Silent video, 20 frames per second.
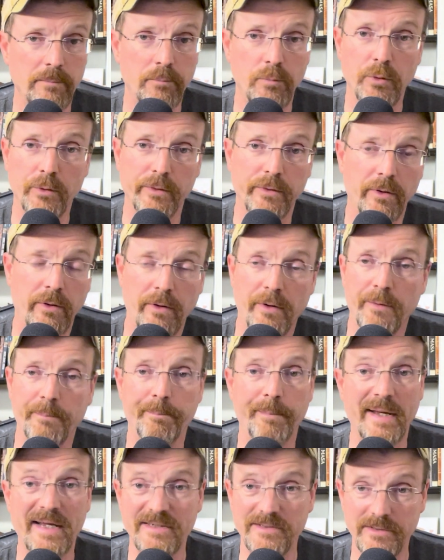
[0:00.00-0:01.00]
book on
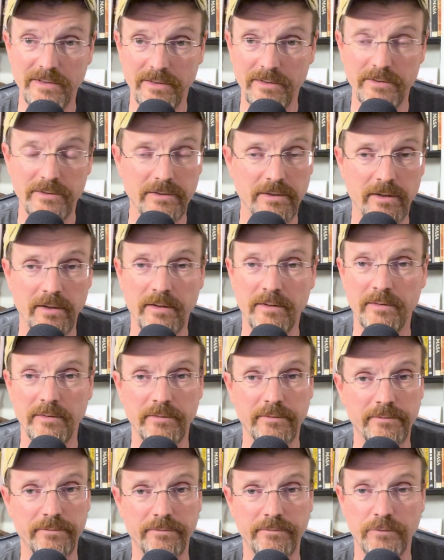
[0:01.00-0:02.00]
basics
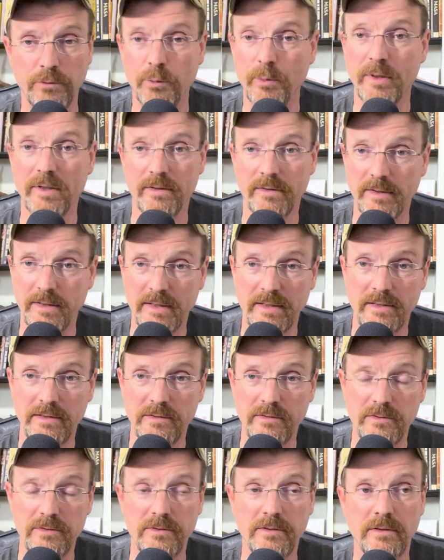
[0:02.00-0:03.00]
of doing
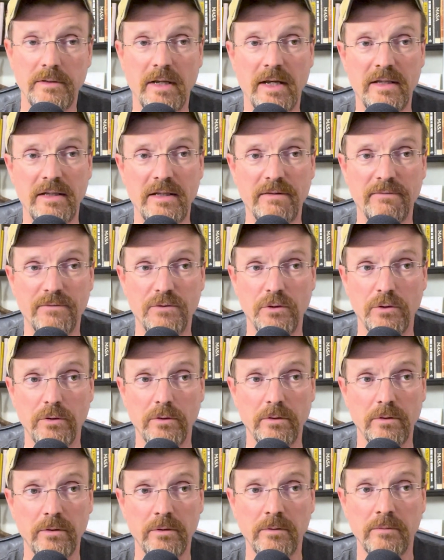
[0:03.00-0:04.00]
things. And if
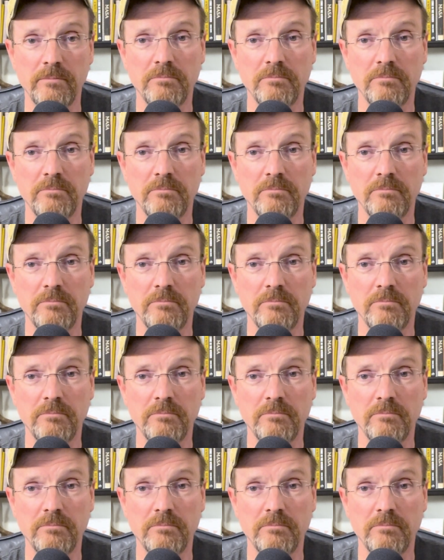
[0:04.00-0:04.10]
you're,